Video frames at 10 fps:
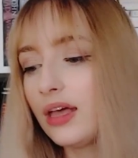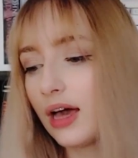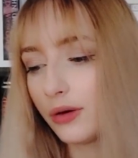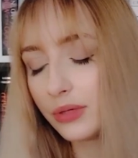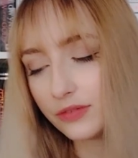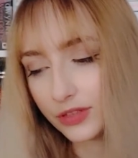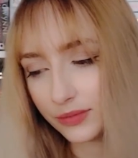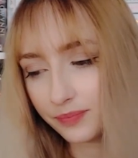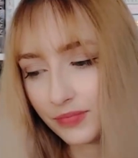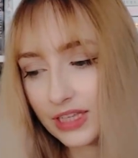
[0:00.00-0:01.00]

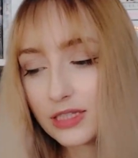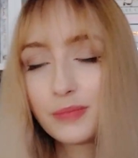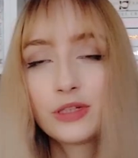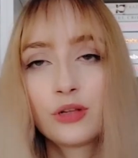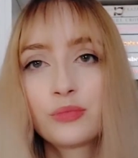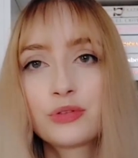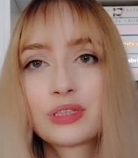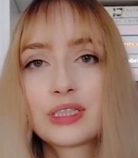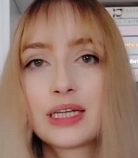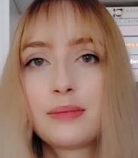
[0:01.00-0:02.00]
However, it's been
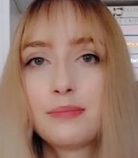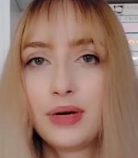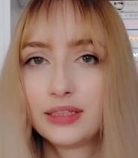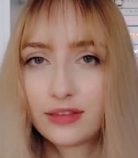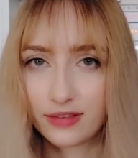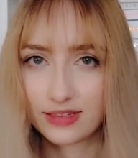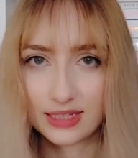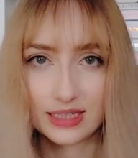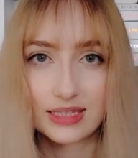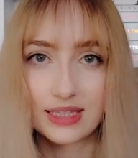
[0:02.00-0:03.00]
almost a month
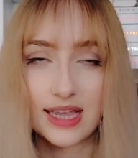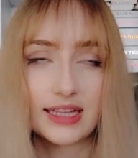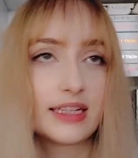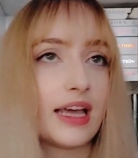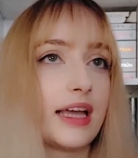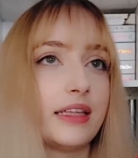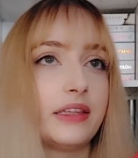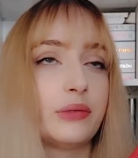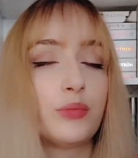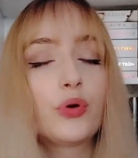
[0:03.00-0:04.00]
since then, and
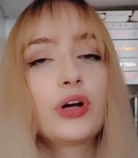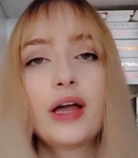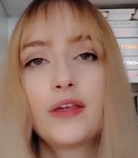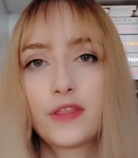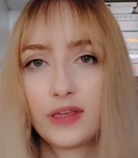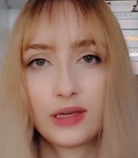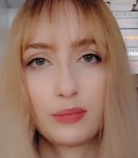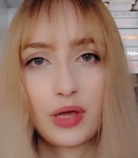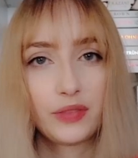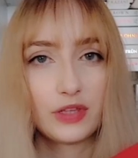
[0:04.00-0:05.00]
the more I think
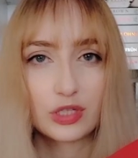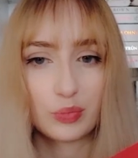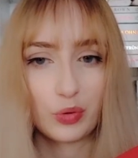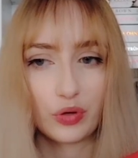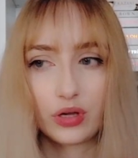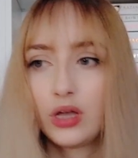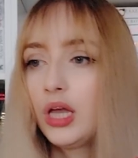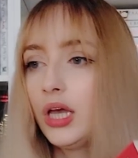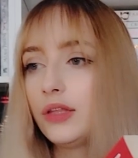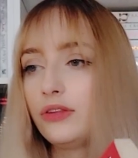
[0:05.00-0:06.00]
about this book,
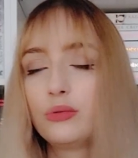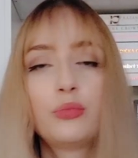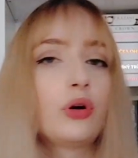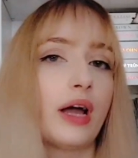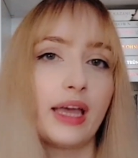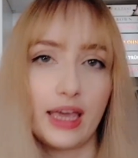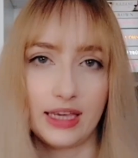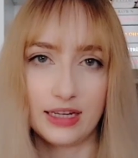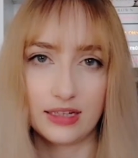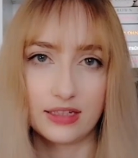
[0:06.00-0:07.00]
the more I
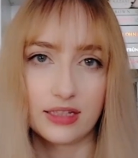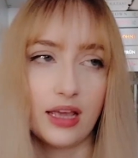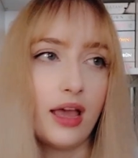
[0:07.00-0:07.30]
hate it.